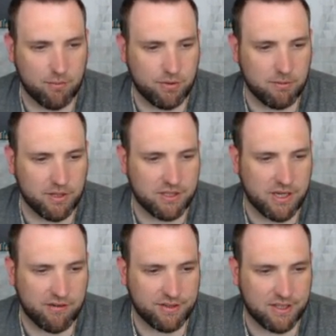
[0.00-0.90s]
pretty much
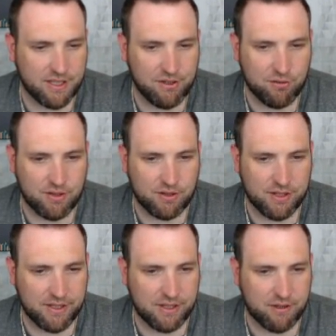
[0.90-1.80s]
everything you can
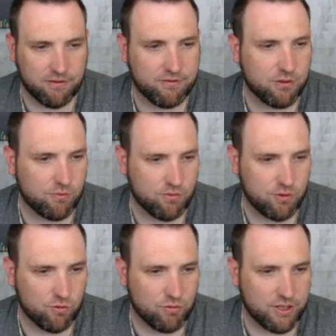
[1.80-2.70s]
think of to
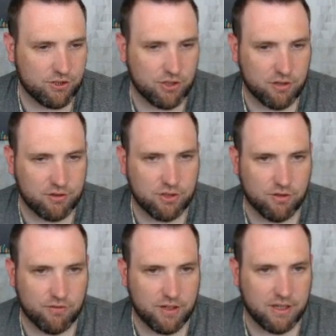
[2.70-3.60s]
do research.
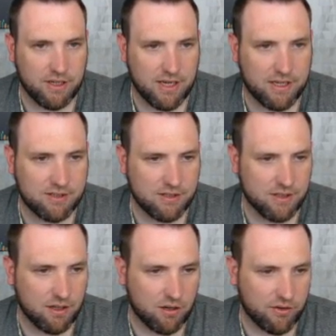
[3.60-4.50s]
So very nice.
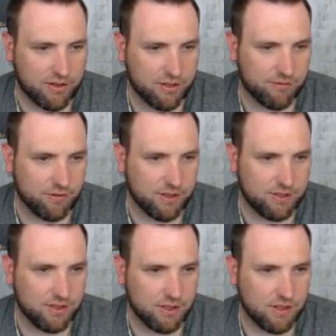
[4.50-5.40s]
All the
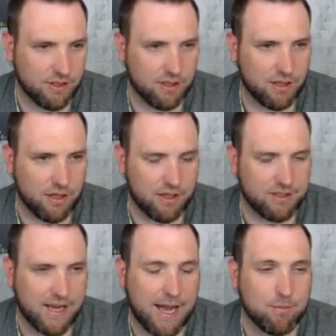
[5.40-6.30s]
different
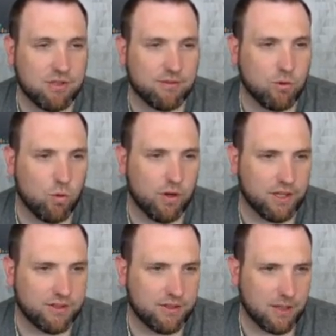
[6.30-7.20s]
types of
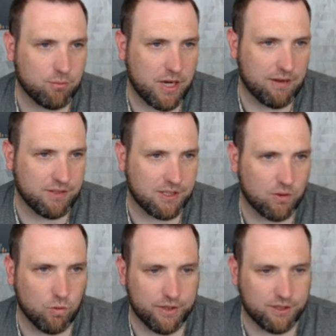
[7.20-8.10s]
coins like privacy
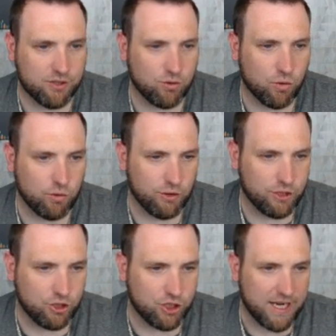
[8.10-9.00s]
coins,
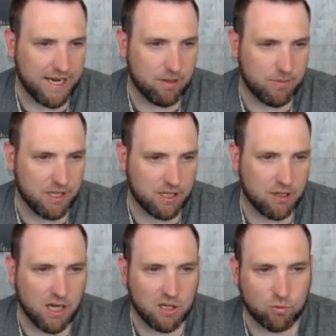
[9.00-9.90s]
storage,
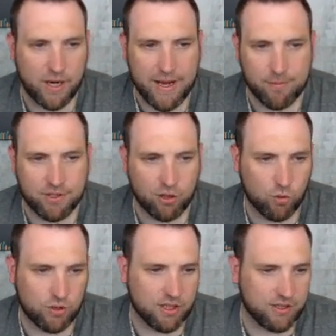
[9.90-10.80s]
gaming, wrap
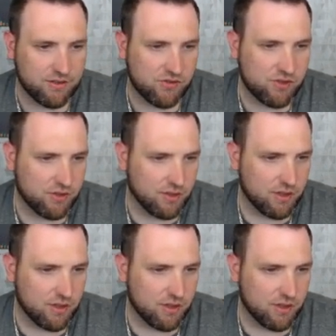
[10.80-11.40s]
tokens,